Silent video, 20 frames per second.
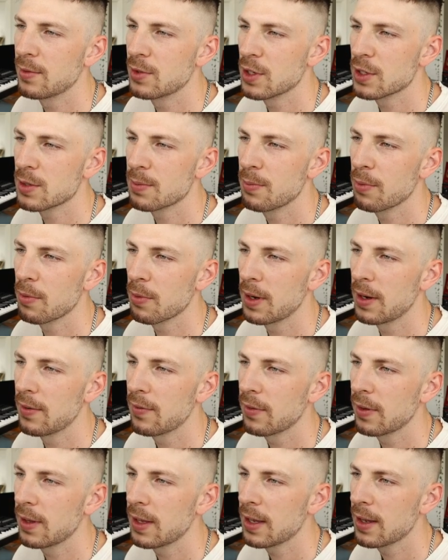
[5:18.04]
just
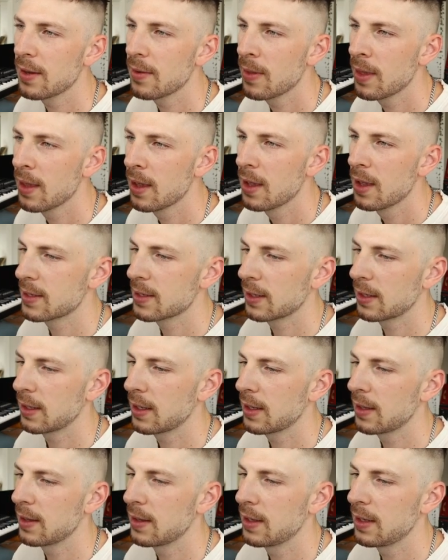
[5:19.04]
briefly,
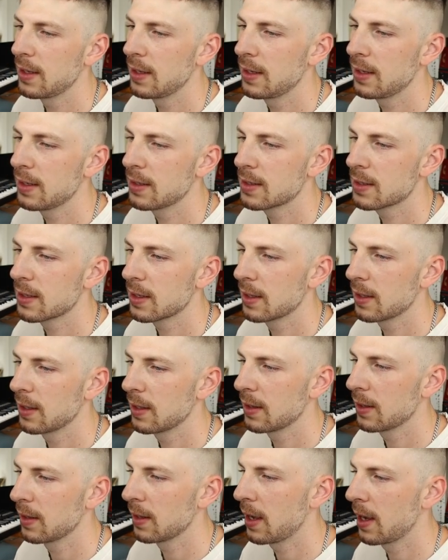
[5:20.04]
basically these
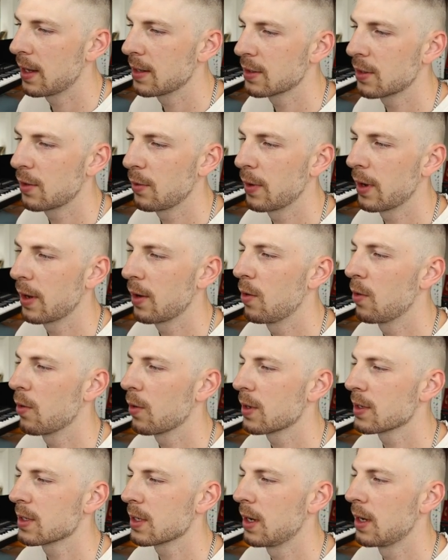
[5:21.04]
lines going
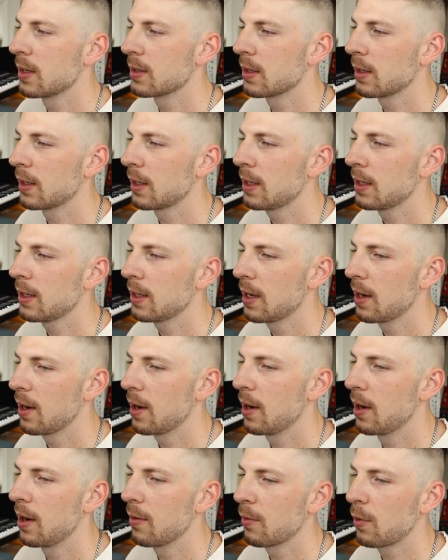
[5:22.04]
horizontally
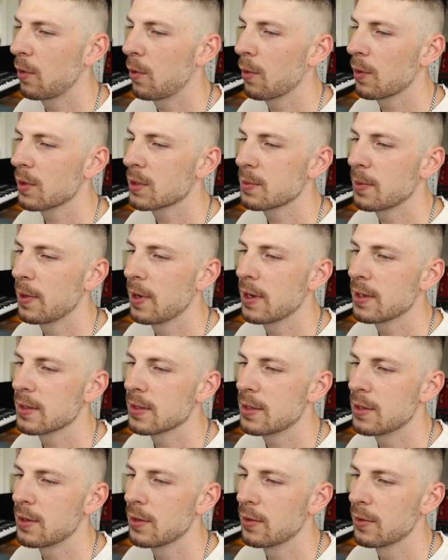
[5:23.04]

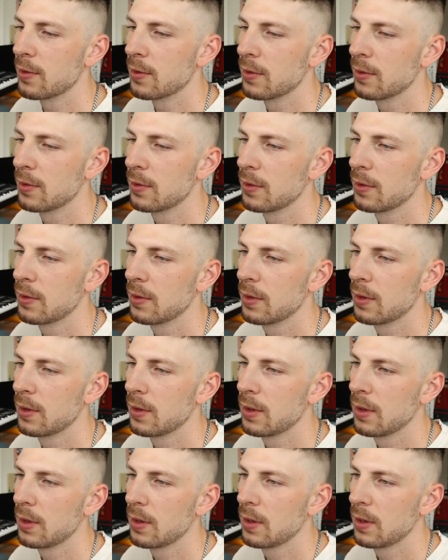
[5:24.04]
correspond to
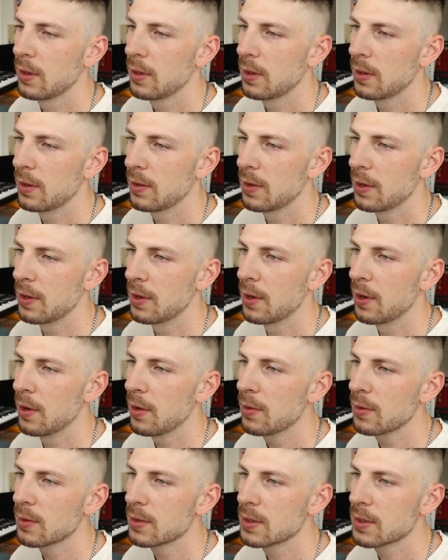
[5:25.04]
the
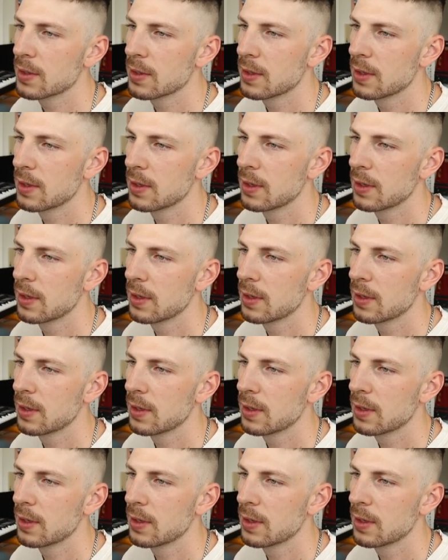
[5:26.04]
notes.